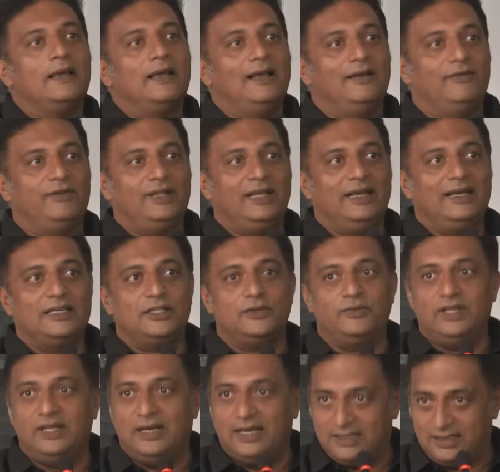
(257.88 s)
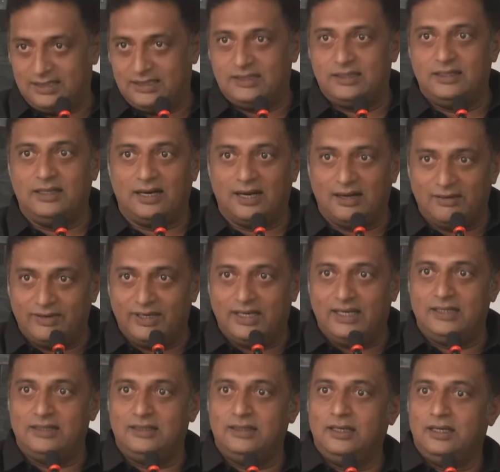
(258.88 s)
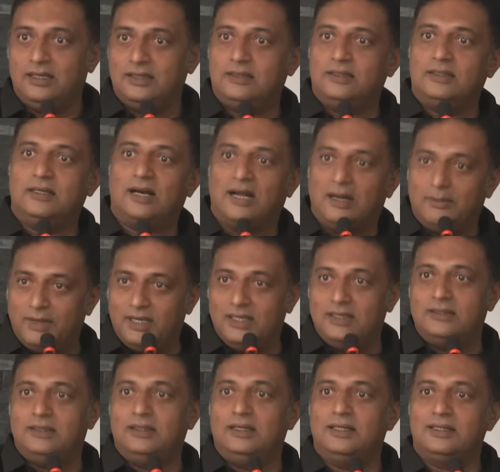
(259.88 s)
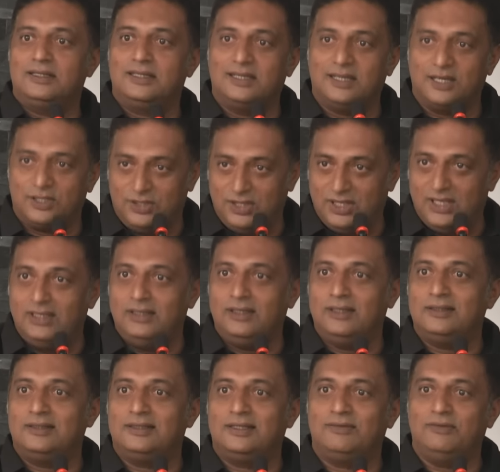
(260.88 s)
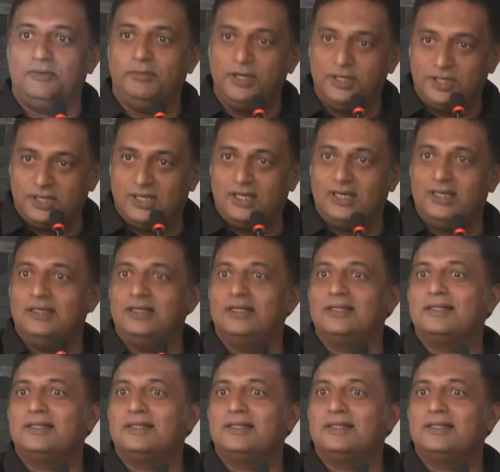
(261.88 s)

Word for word: Everything is within us. The Ravana is in us, Rama is in us, Krishna in us, Ibhishana in